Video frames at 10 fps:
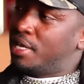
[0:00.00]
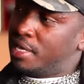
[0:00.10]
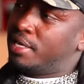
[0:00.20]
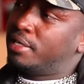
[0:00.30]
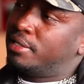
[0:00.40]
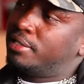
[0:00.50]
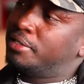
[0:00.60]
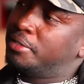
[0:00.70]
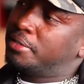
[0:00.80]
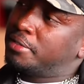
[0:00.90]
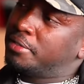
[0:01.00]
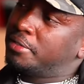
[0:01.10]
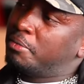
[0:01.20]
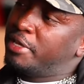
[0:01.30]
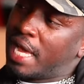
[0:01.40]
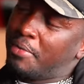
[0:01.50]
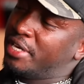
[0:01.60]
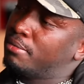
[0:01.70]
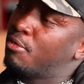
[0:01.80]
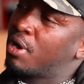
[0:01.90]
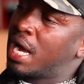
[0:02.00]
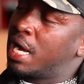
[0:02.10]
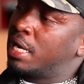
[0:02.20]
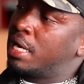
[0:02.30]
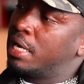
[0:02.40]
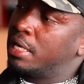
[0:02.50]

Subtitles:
Hei. Mbili abili mukaga.